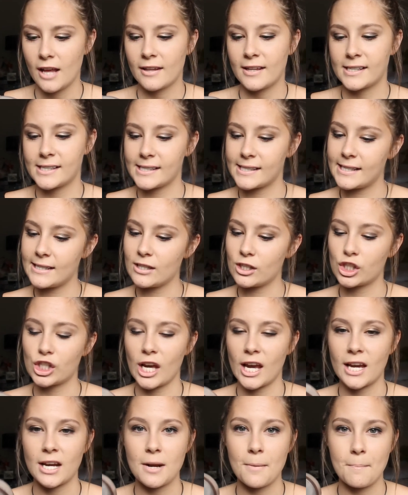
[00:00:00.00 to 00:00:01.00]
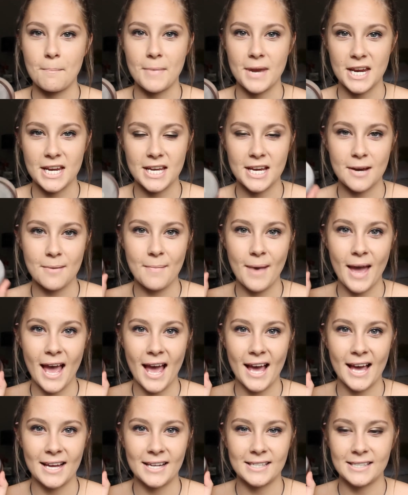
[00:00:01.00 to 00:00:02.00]
This is in the shade Medium,
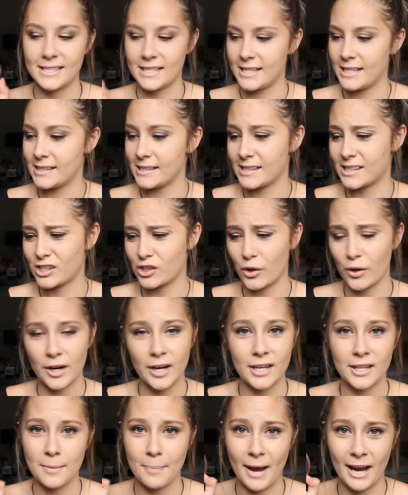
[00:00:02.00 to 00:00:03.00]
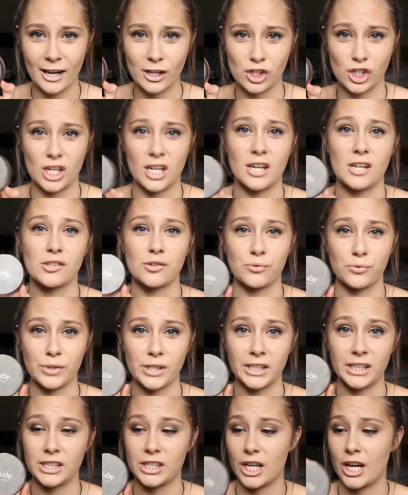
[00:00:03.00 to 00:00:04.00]
and sorry, the packaging is
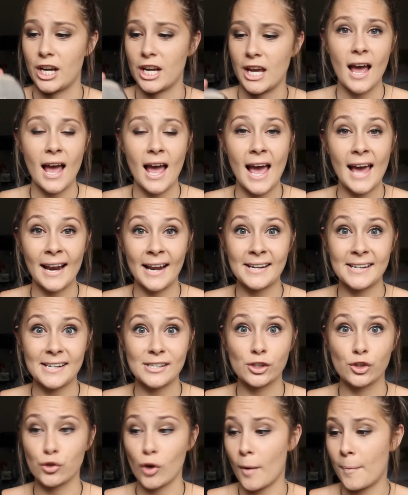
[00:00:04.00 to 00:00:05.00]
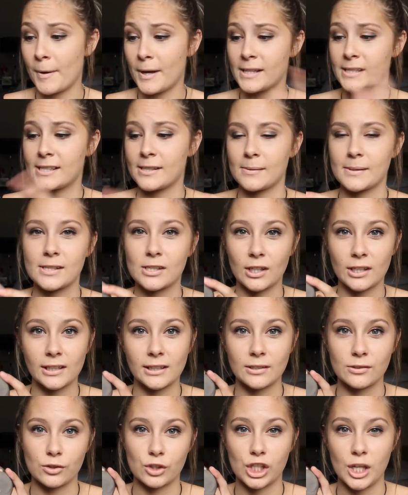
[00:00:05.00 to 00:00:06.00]
really dirty, and I did drop it, so it's got a
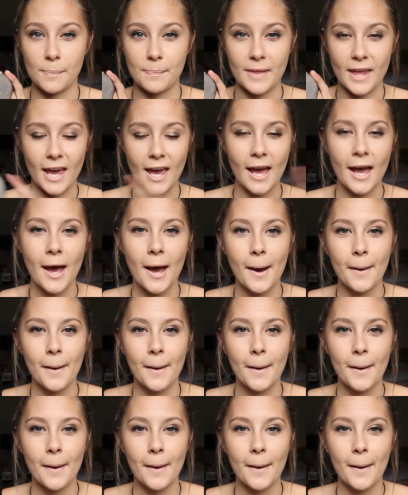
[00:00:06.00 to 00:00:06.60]
little chip there.